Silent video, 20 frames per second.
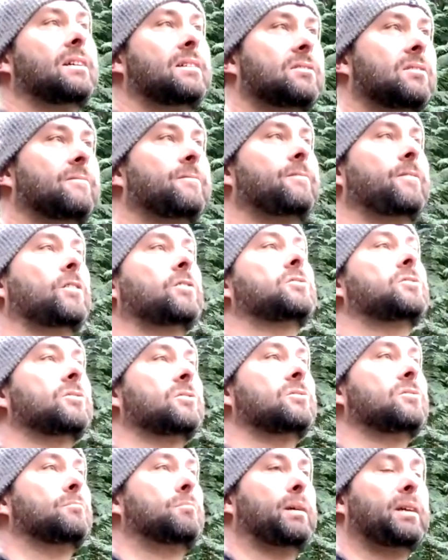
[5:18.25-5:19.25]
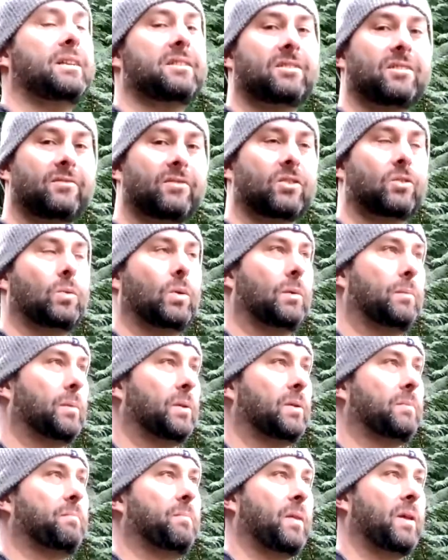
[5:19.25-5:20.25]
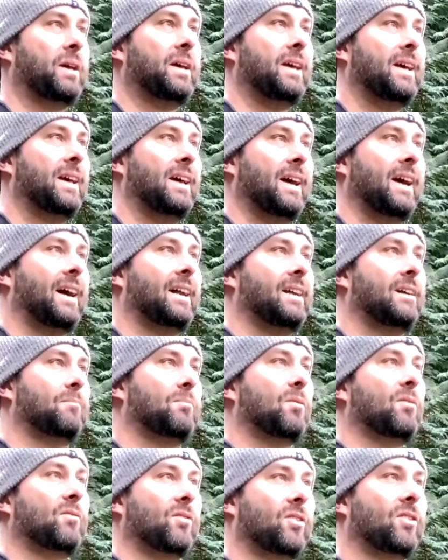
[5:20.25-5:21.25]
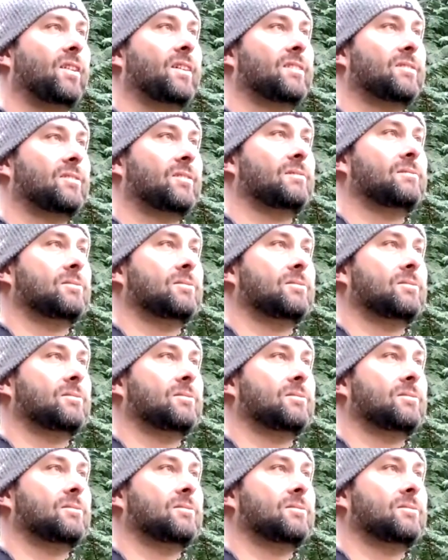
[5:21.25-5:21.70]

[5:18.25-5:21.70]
It's a functional piece of equipment and it provides